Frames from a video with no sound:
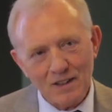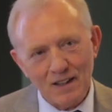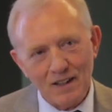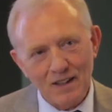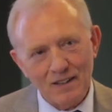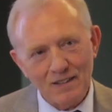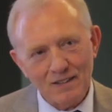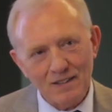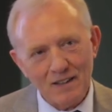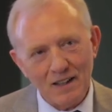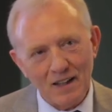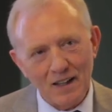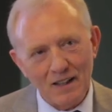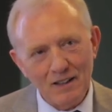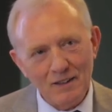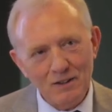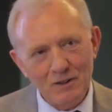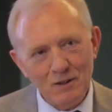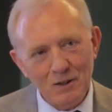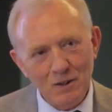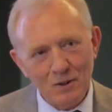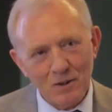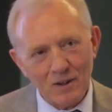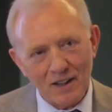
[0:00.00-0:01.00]
and
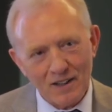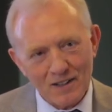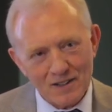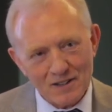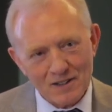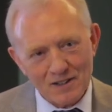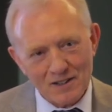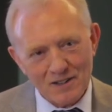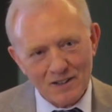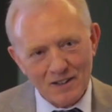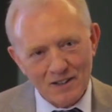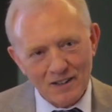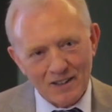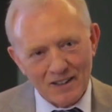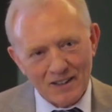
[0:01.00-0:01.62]
endurance.